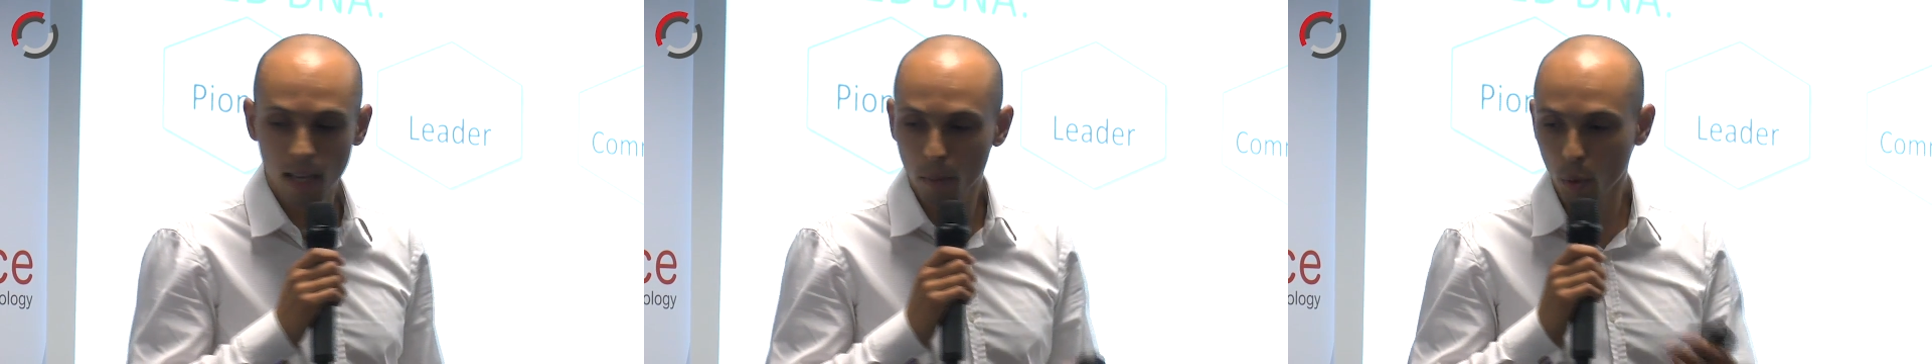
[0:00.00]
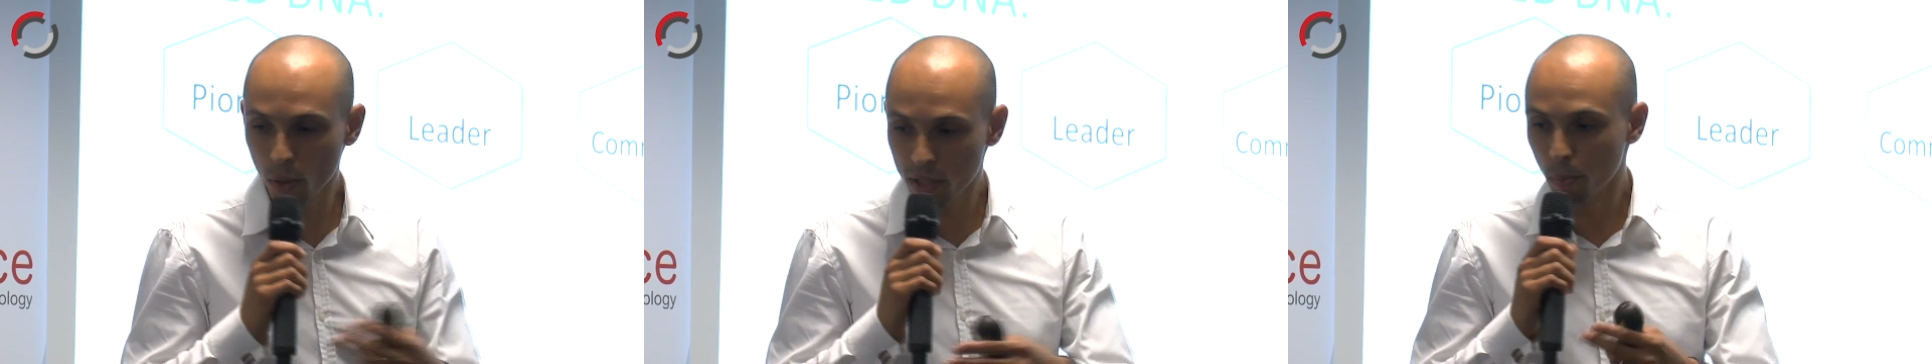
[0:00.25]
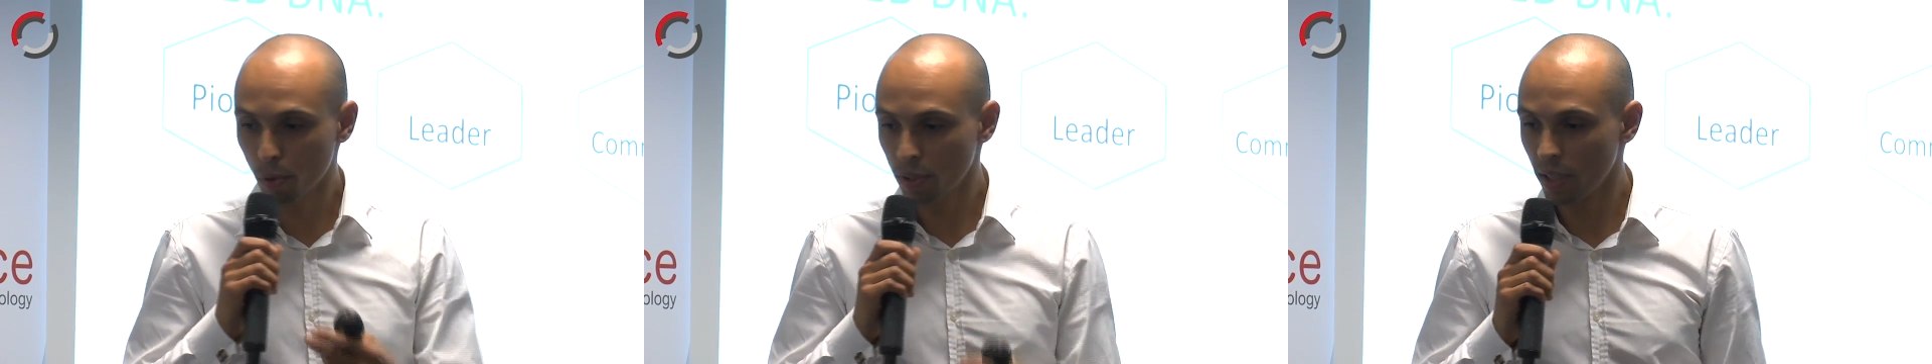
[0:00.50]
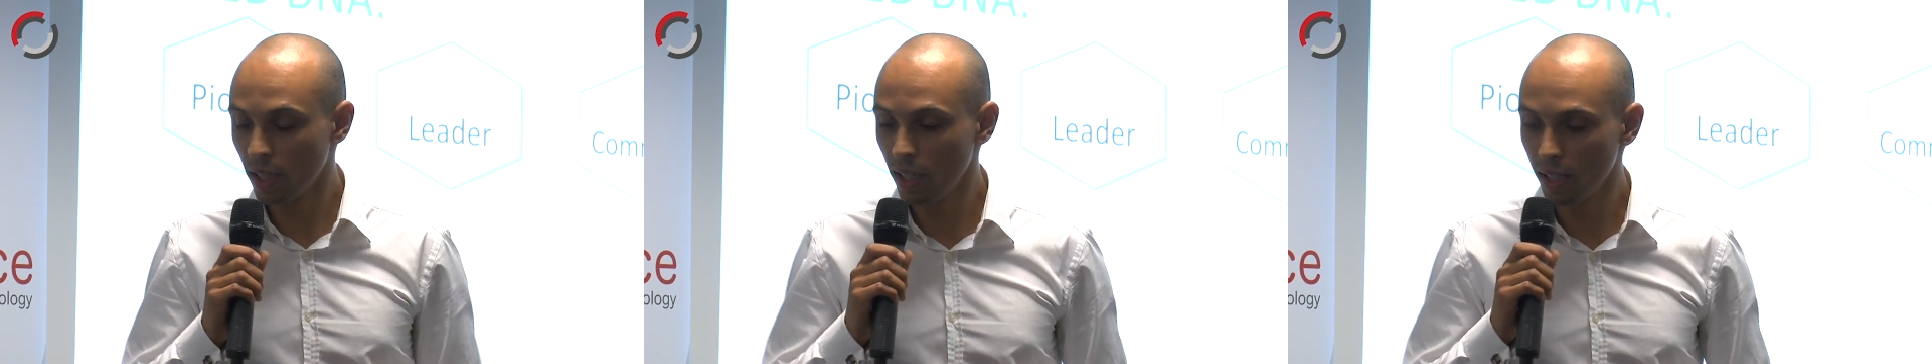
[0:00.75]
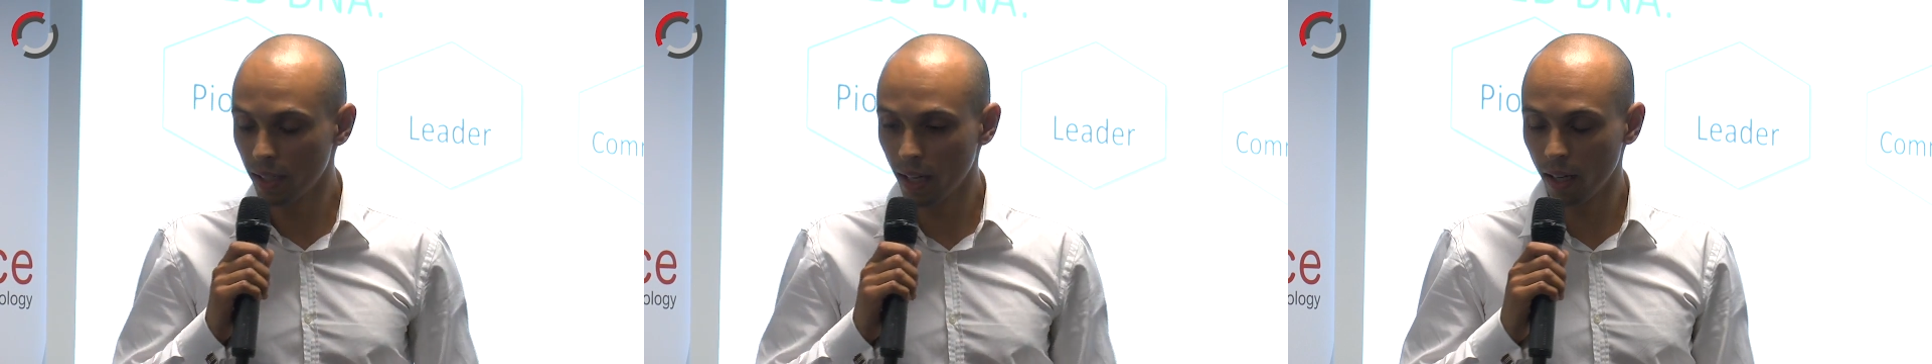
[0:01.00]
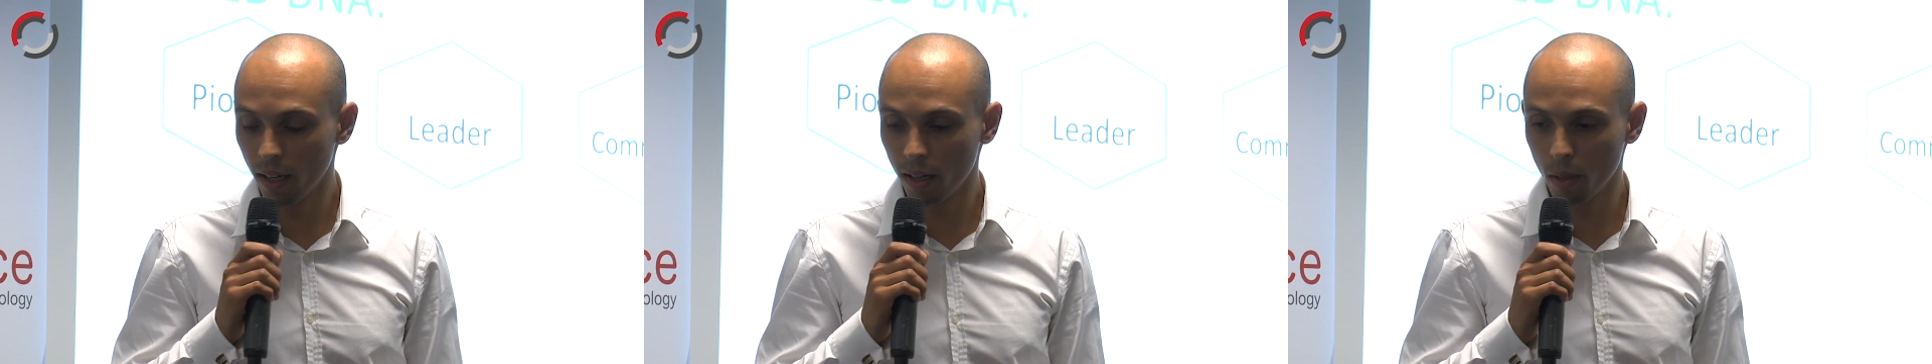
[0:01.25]
But what's important here
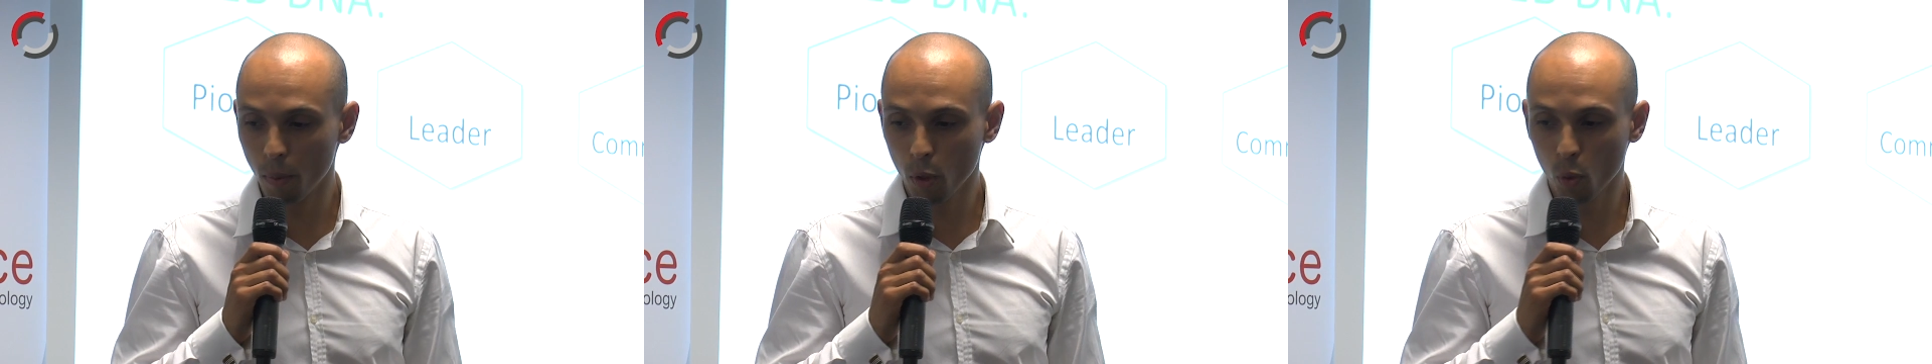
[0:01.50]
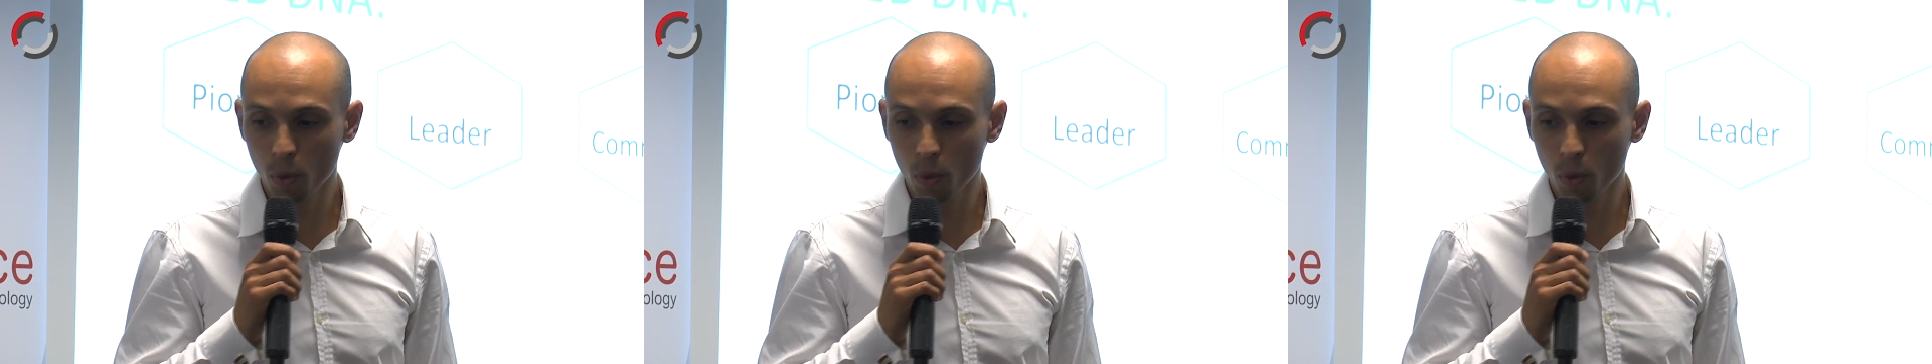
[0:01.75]
about